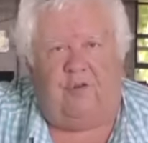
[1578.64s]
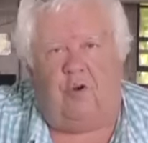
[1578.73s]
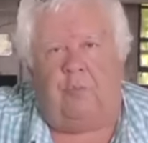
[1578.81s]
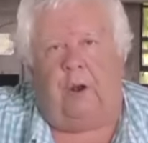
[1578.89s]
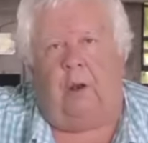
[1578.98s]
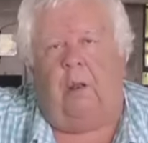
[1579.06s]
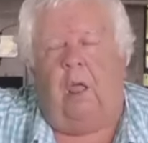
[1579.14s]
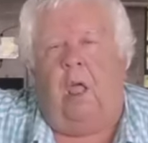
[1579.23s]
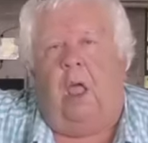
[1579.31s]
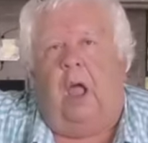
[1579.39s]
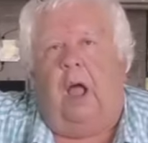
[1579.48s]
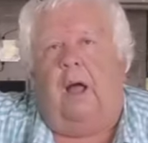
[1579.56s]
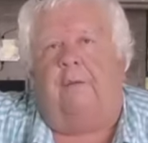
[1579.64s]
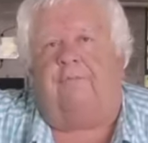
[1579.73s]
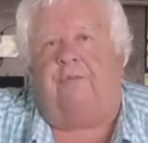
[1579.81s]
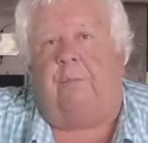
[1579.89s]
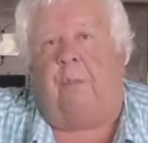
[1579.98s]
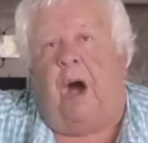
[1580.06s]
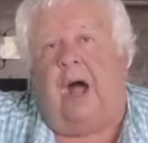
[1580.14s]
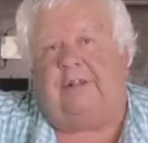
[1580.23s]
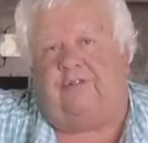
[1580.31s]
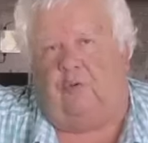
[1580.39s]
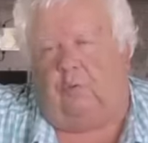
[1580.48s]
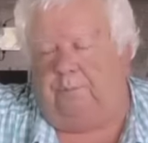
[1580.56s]
terminal of the
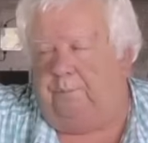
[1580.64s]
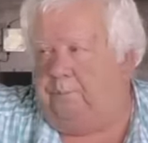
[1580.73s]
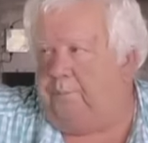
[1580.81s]
module.